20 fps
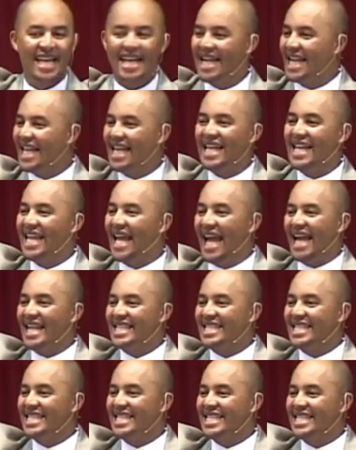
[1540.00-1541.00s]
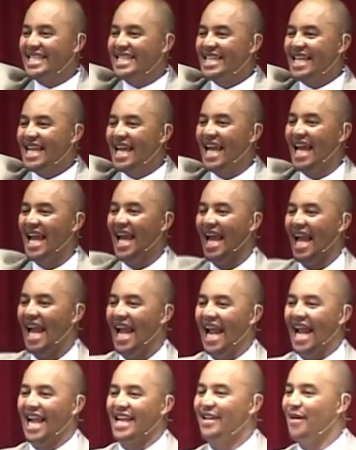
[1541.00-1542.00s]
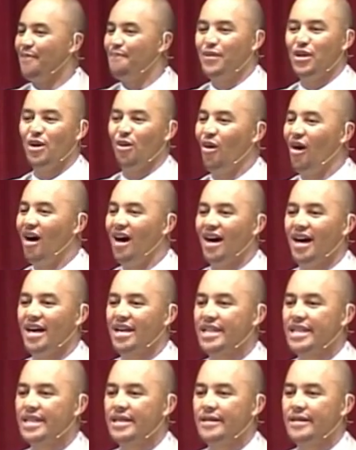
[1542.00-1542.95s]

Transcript: clean hands and a pure heart.